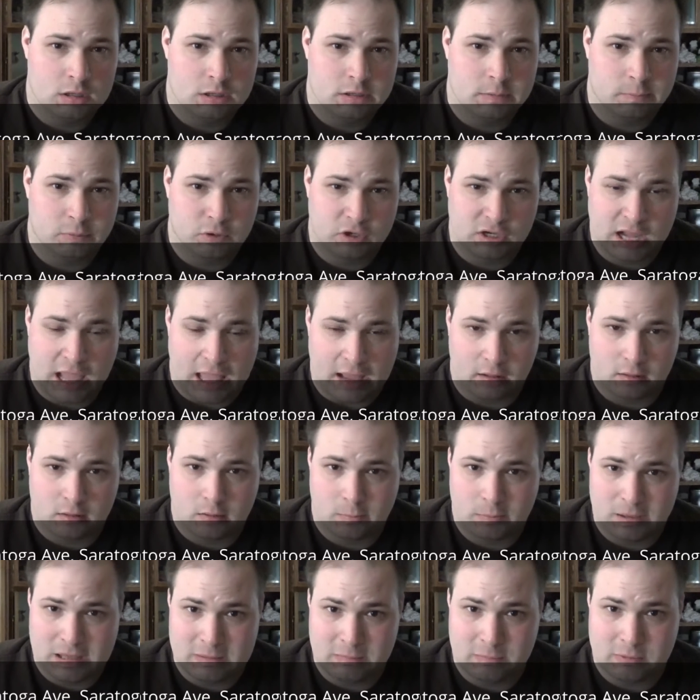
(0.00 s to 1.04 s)
to protect the
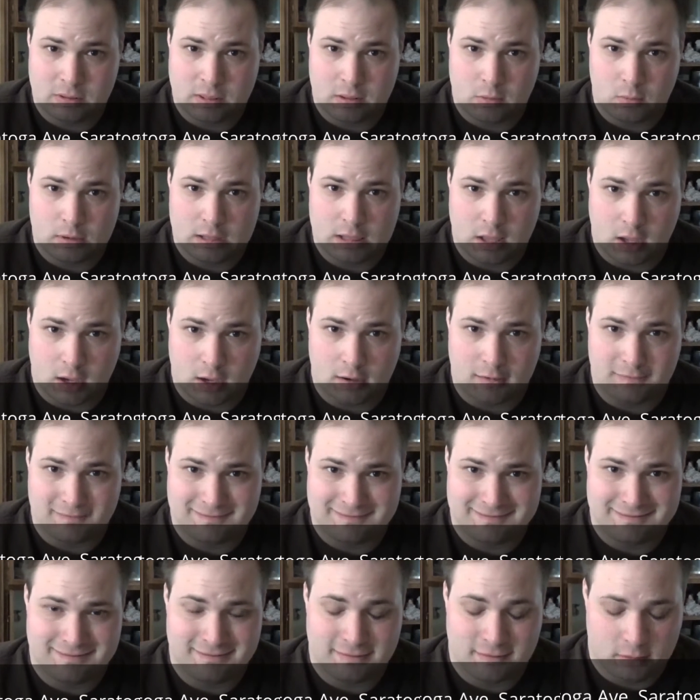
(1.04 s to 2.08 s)
people that we
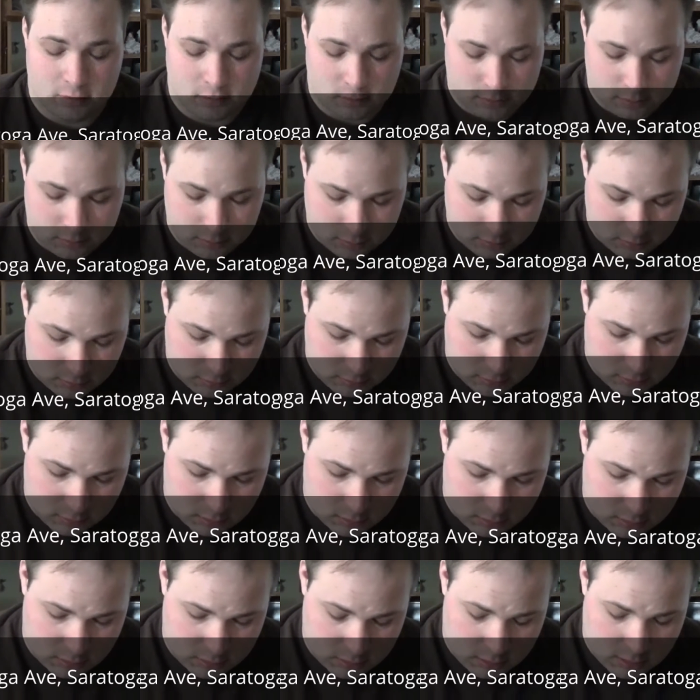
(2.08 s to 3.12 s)
love.
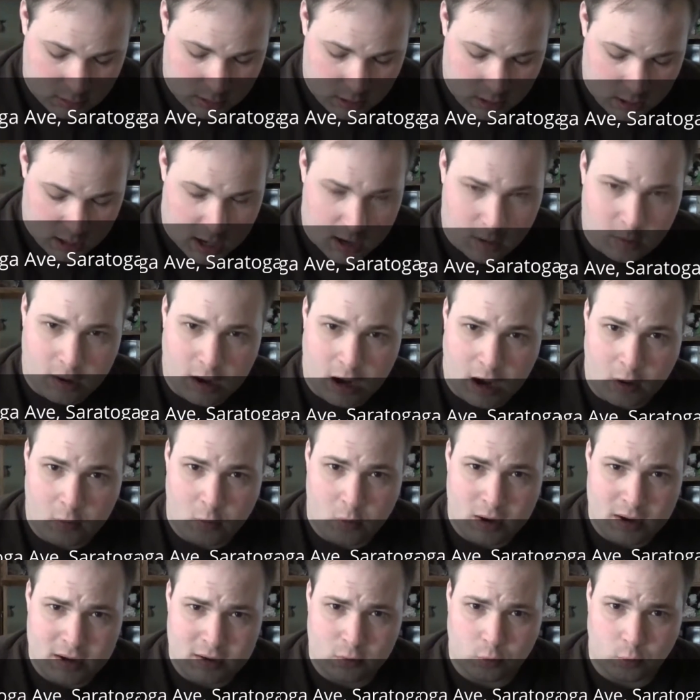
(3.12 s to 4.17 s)
I
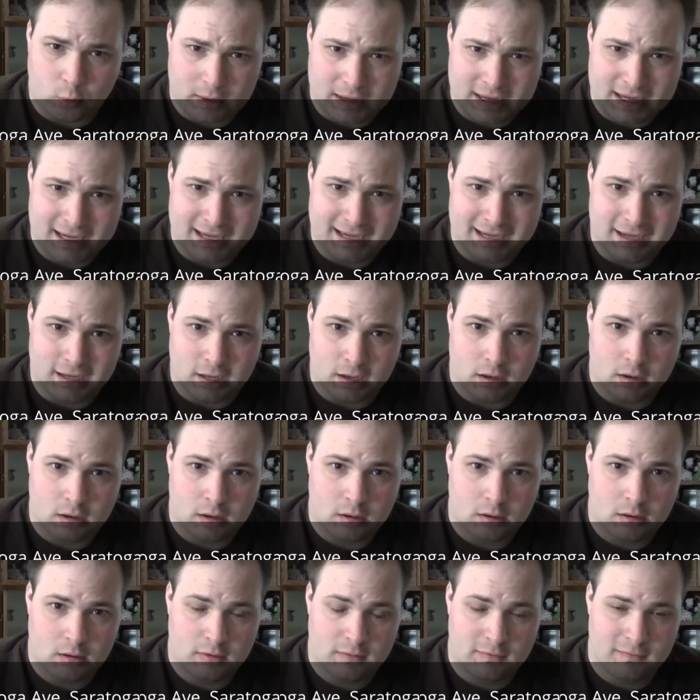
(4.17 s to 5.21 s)
want to read
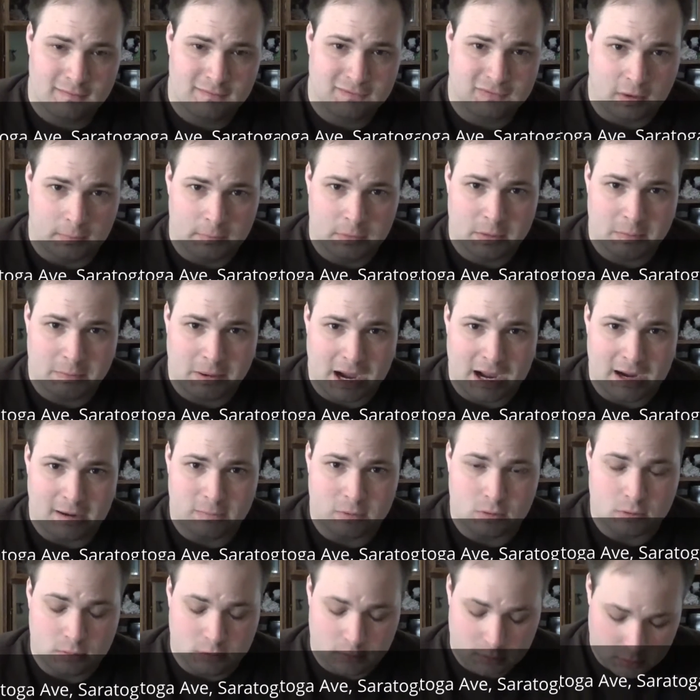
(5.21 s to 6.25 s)
from the
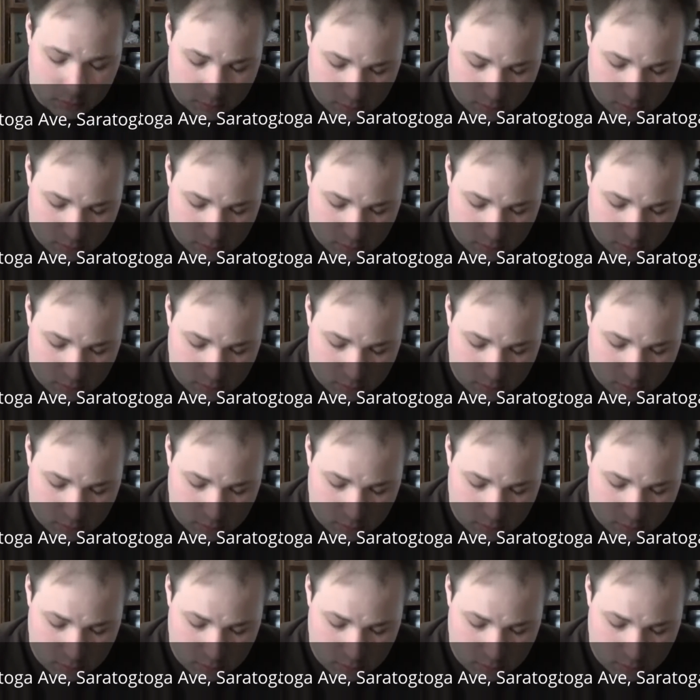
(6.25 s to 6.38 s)
Bible.